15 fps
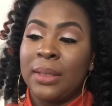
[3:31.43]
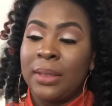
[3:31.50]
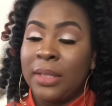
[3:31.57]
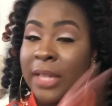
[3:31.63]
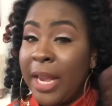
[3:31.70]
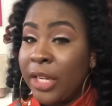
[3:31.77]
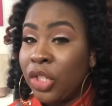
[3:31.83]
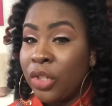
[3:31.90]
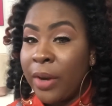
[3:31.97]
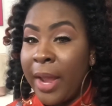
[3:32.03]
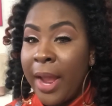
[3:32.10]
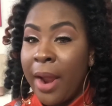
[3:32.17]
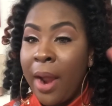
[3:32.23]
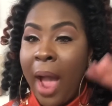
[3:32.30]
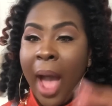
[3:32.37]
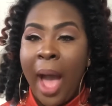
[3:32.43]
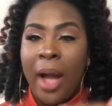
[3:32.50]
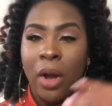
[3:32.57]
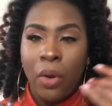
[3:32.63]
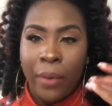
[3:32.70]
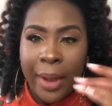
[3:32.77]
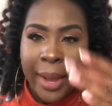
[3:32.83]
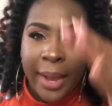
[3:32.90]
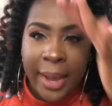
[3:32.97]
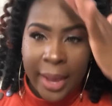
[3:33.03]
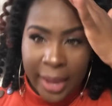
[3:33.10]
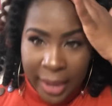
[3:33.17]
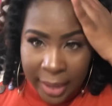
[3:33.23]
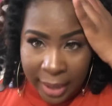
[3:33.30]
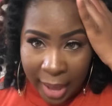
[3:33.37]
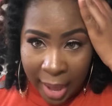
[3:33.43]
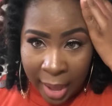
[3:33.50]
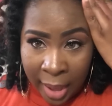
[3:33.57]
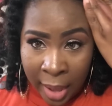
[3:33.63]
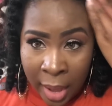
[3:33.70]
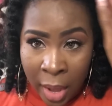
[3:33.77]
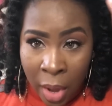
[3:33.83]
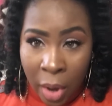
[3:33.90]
texture hair, I go ahead and I